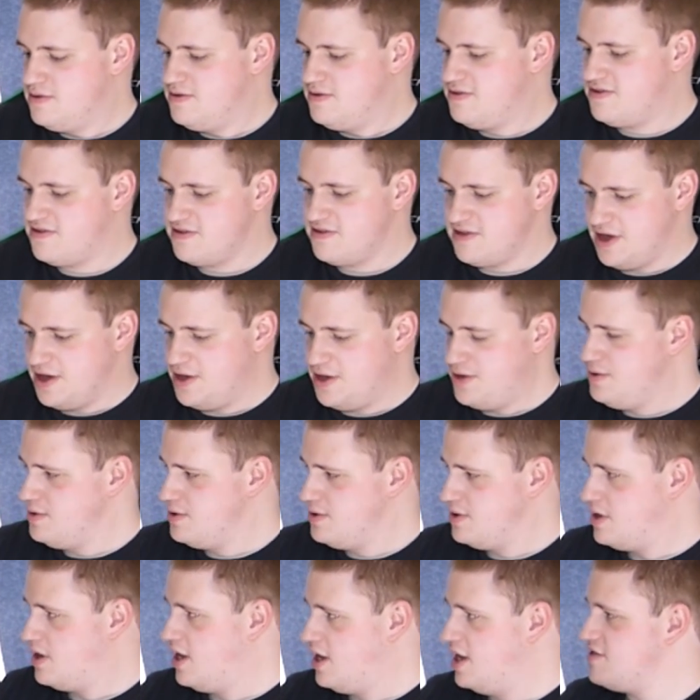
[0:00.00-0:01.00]

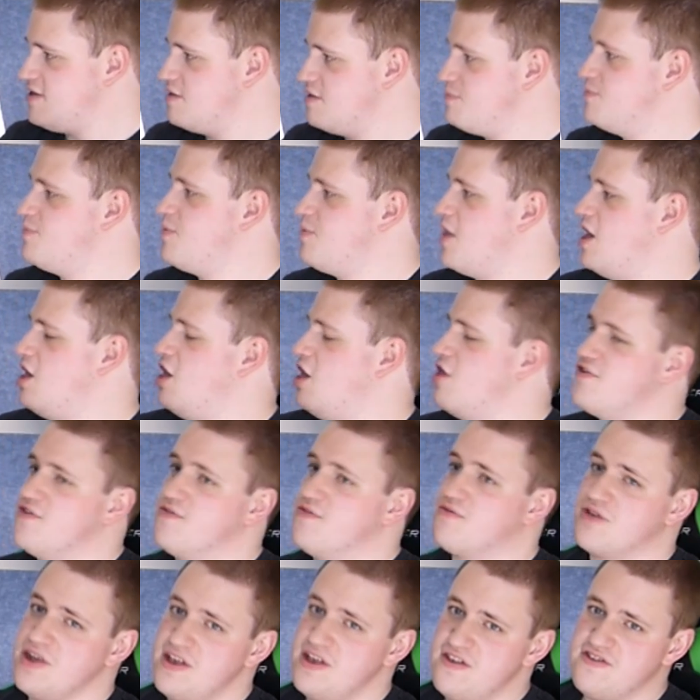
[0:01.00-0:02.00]
So I did a
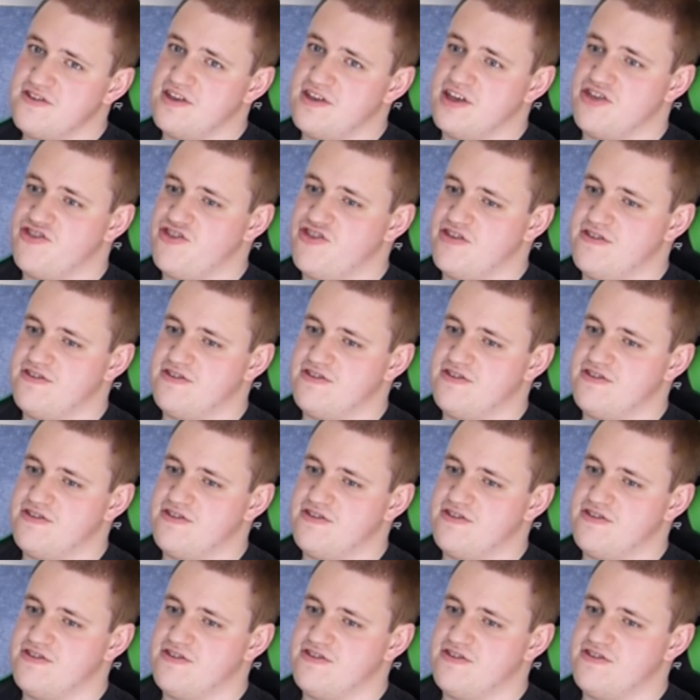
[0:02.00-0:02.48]
lot of research